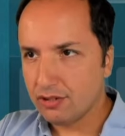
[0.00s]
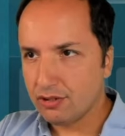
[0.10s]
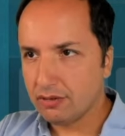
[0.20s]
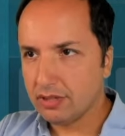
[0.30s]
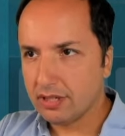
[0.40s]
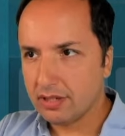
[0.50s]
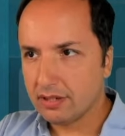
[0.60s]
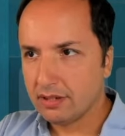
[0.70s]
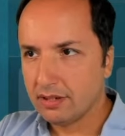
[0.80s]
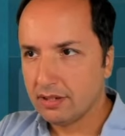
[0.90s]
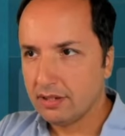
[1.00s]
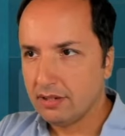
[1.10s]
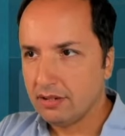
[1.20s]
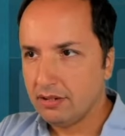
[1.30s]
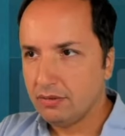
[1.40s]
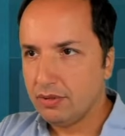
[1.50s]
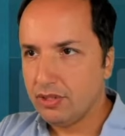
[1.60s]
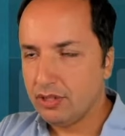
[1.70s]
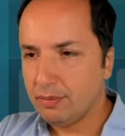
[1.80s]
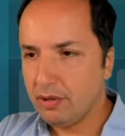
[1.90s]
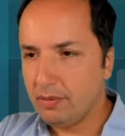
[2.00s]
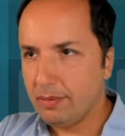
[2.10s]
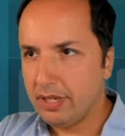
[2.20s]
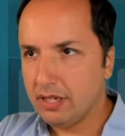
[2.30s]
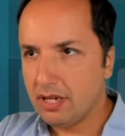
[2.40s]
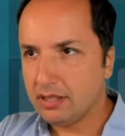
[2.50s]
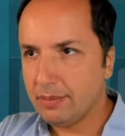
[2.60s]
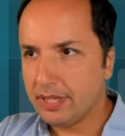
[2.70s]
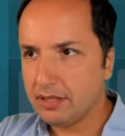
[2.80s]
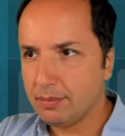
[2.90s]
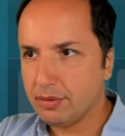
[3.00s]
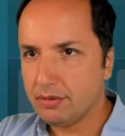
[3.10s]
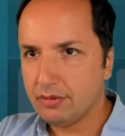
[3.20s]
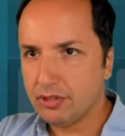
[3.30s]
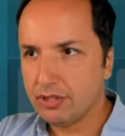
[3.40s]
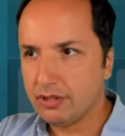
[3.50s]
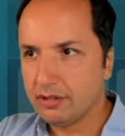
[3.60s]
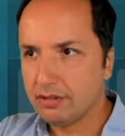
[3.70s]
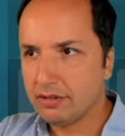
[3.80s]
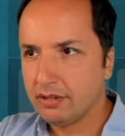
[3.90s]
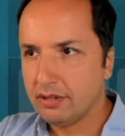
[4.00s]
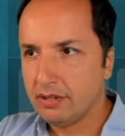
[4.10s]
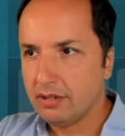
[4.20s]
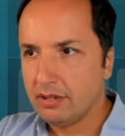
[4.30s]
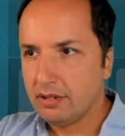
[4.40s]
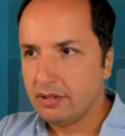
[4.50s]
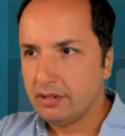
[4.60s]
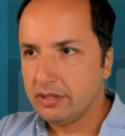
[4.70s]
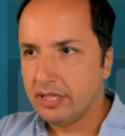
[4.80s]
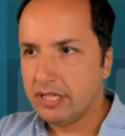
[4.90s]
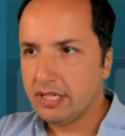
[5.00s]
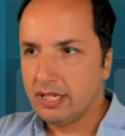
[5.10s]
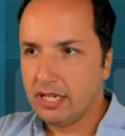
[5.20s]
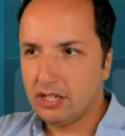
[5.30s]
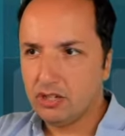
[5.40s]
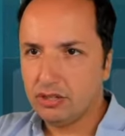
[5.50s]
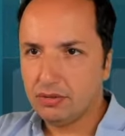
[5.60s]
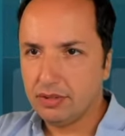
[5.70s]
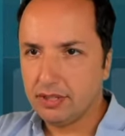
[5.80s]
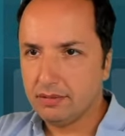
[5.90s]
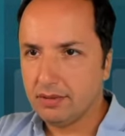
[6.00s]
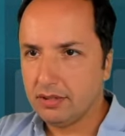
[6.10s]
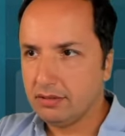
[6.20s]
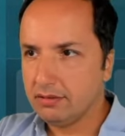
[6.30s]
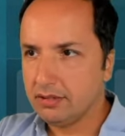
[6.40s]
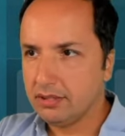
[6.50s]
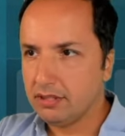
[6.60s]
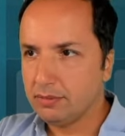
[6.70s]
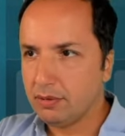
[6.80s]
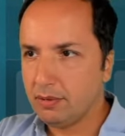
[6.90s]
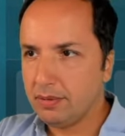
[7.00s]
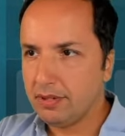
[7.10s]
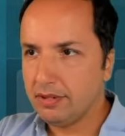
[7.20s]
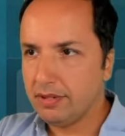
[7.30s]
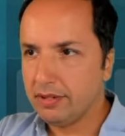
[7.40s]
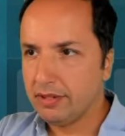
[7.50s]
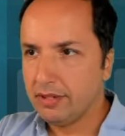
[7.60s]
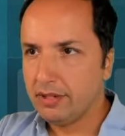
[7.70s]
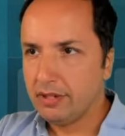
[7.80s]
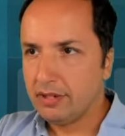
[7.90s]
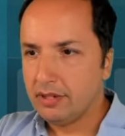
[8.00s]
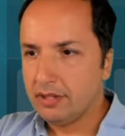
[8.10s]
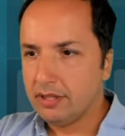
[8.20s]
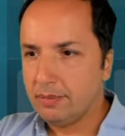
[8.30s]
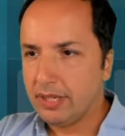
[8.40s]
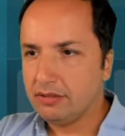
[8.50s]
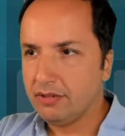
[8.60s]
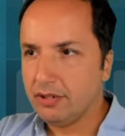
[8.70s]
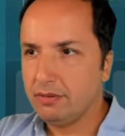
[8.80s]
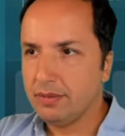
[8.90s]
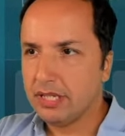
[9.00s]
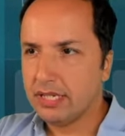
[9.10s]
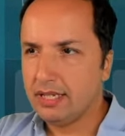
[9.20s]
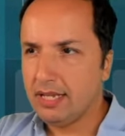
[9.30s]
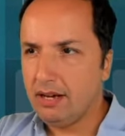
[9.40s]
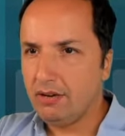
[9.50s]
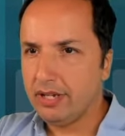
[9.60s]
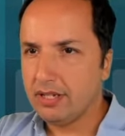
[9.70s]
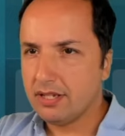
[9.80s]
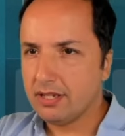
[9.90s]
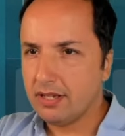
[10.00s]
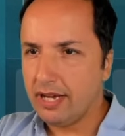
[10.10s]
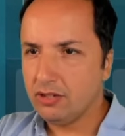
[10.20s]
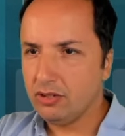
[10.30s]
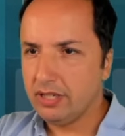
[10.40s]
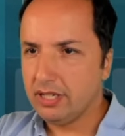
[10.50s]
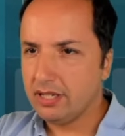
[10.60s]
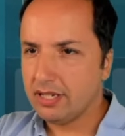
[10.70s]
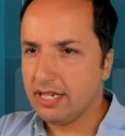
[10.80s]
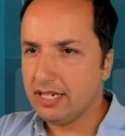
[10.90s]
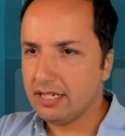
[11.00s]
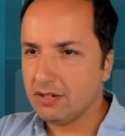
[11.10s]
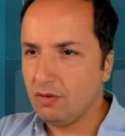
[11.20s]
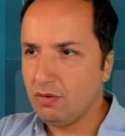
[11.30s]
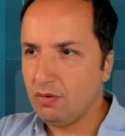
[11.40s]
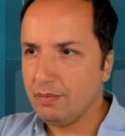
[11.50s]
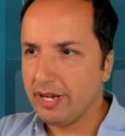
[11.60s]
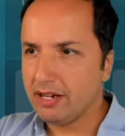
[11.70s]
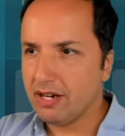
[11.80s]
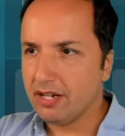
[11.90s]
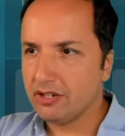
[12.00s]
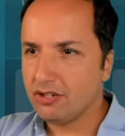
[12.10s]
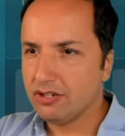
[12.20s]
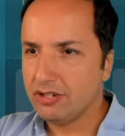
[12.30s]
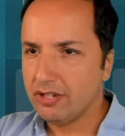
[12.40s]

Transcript: show this, which is probably not the best approach. Let's say King G3, you know, this is probably the best for humans. And now he's actually, his king is, oh my gosh.